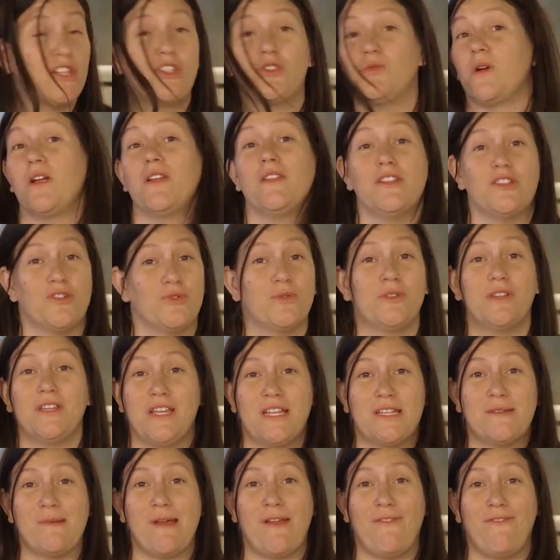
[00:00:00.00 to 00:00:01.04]
swear this really
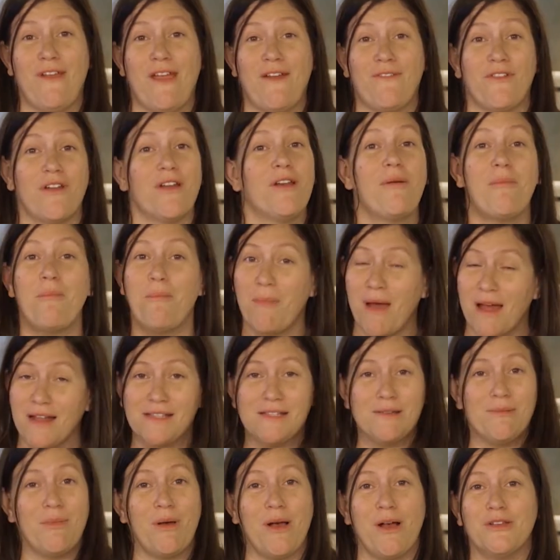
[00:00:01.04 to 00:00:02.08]
is my favorite,
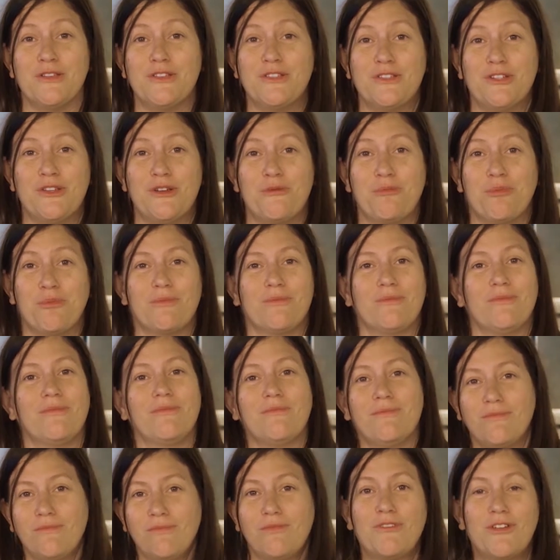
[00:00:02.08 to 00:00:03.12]
matzo ball soup.
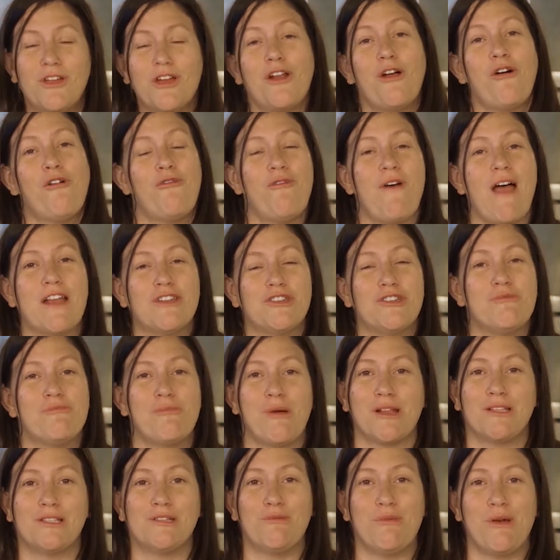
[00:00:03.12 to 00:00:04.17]
Good old fashioned
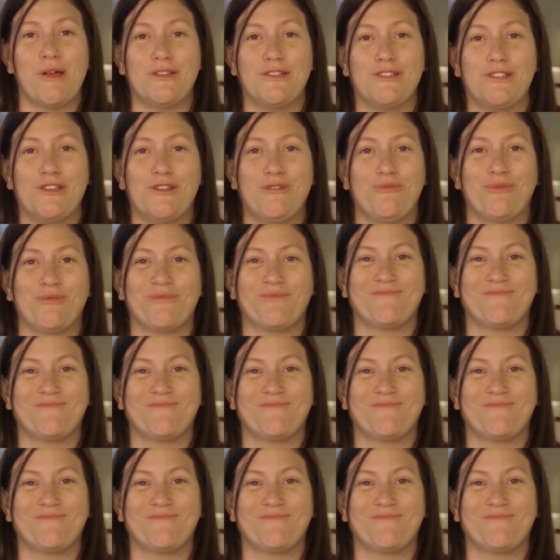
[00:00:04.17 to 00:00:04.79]
matzo ball soup.